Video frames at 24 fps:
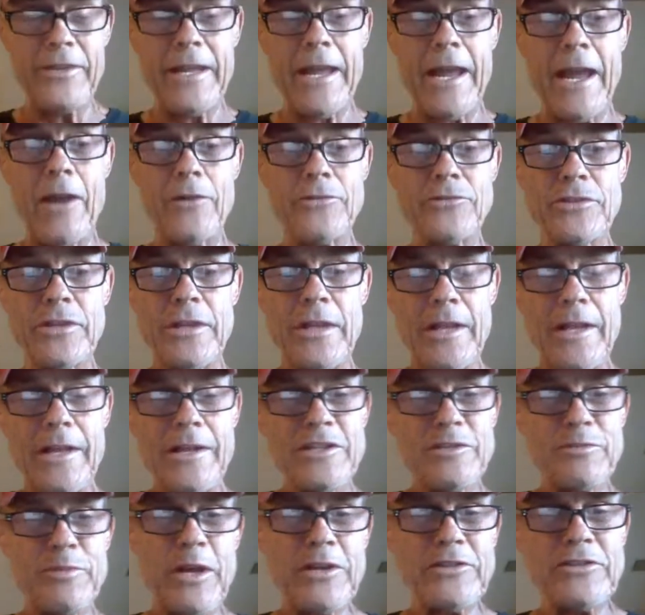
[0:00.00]
couch,
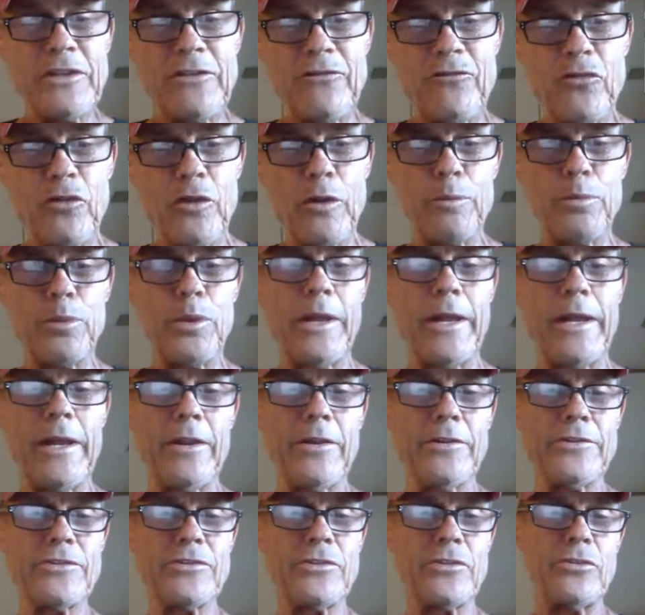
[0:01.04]
especially for
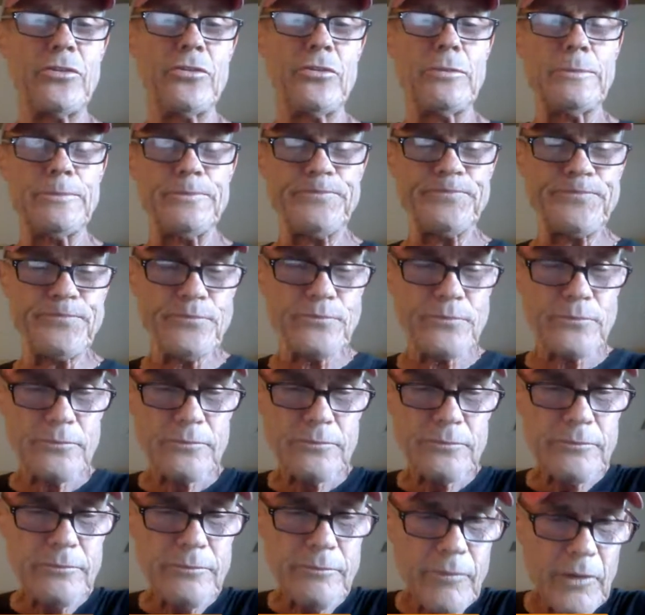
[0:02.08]
players who
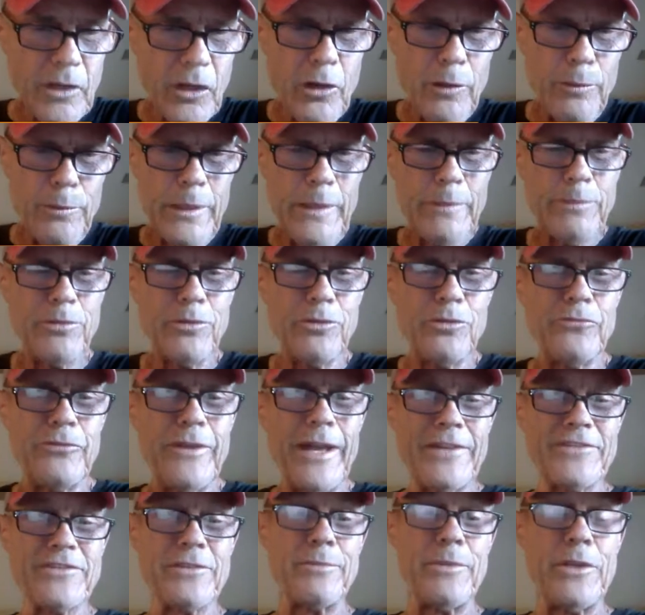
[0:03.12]
are people who've
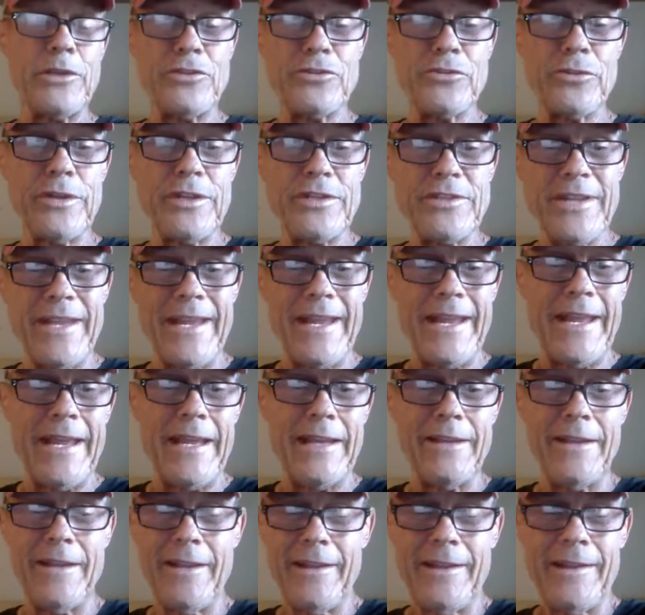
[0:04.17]
had some injuries,
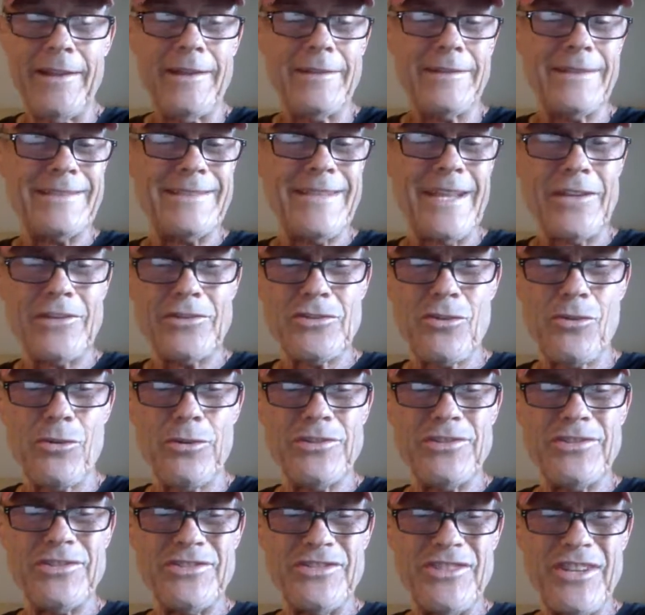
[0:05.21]
and the tennis
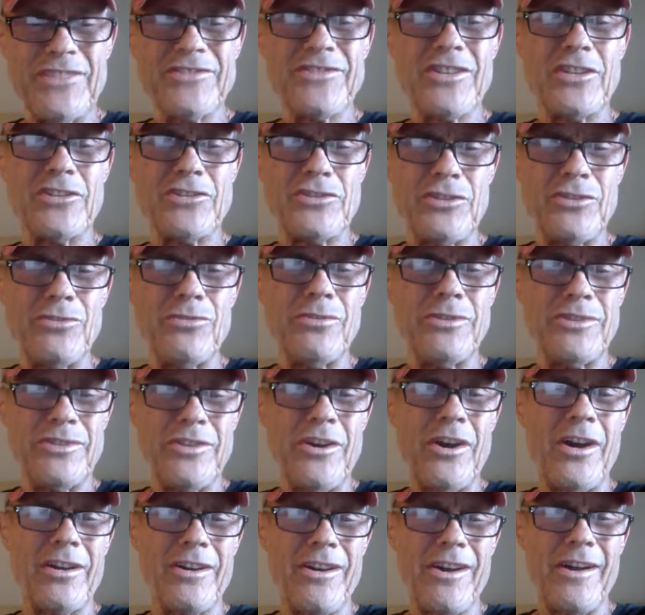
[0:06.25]
court's just too
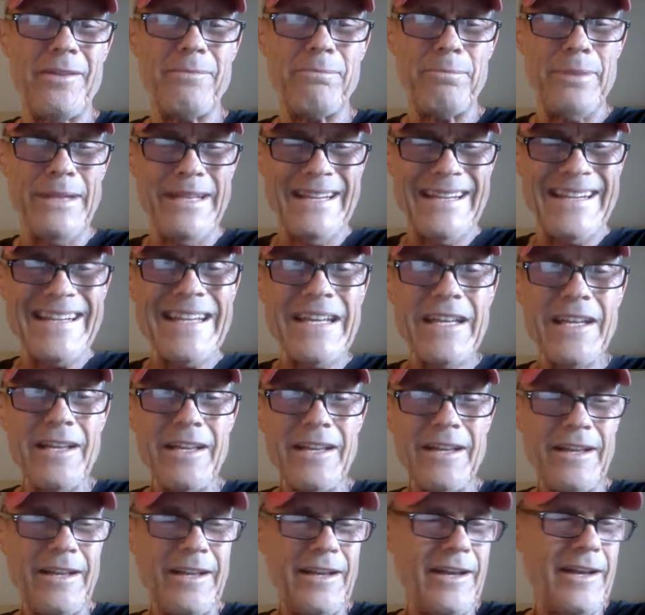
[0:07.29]
doggone big.
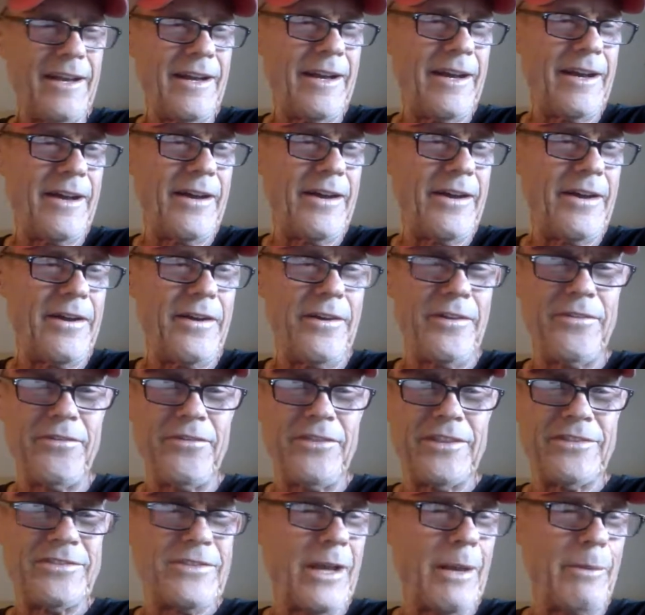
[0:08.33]

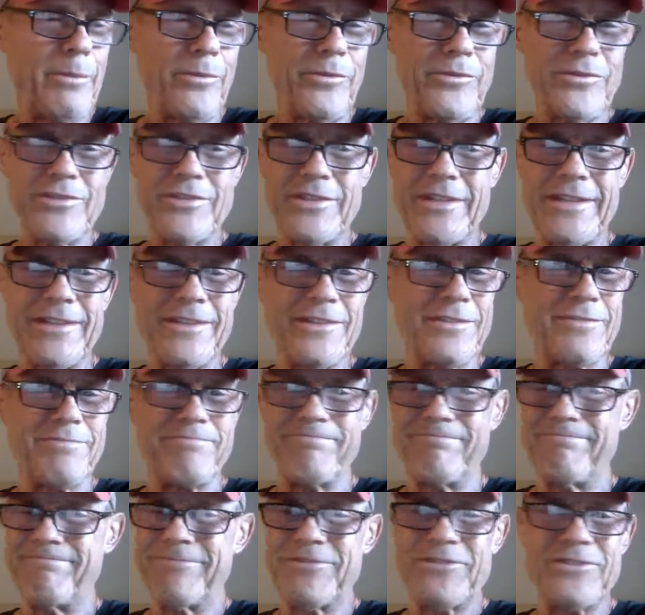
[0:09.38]
The doubles
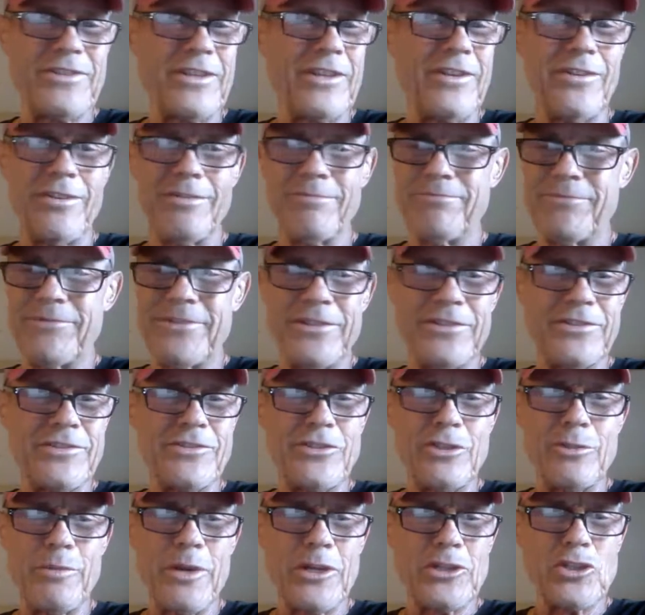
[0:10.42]
is still, there's
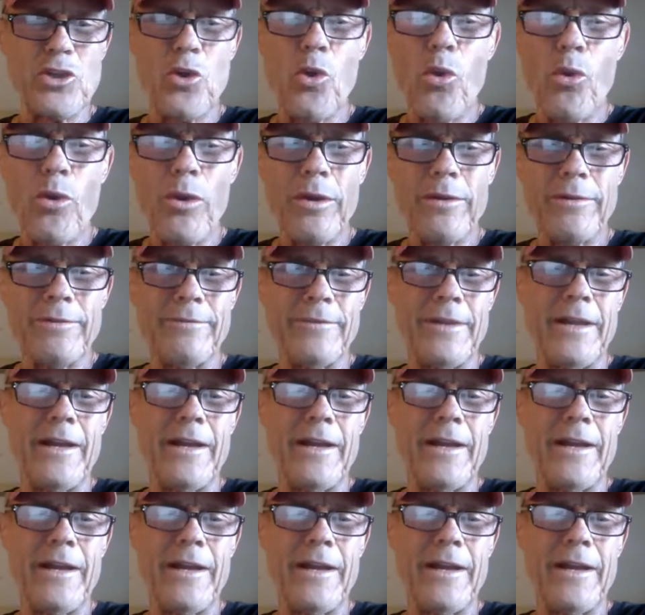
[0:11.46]
too much court.